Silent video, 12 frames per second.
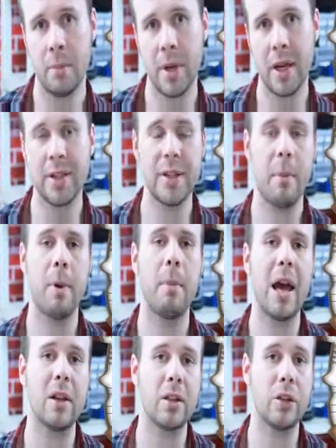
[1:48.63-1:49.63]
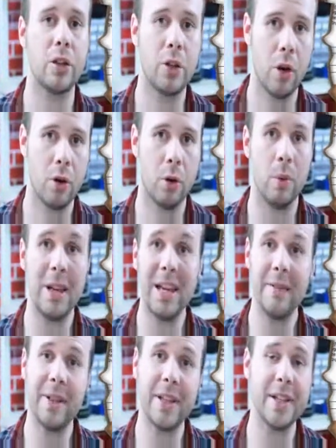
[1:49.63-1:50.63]
But as I'm about to show you,
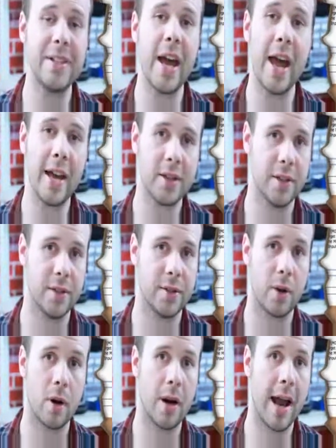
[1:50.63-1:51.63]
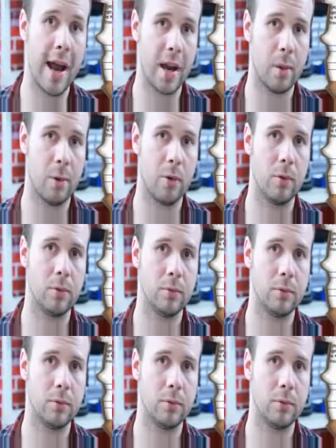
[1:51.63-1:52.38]
even these hashes are hackable.